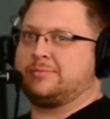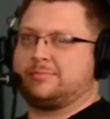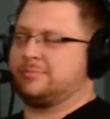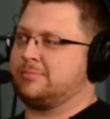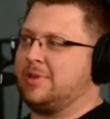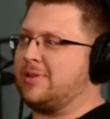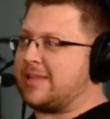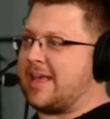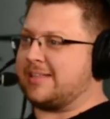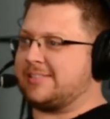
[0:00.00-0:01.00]
Yeah.
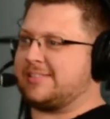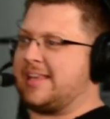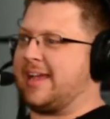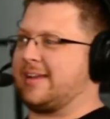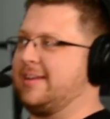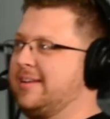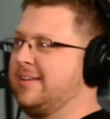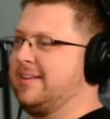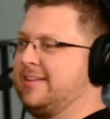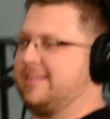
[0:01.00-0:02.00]
That's
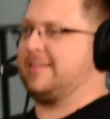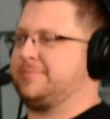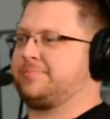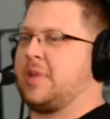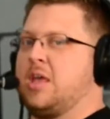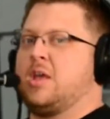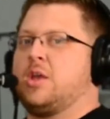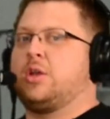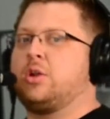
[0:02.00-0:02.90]
no chump change right there.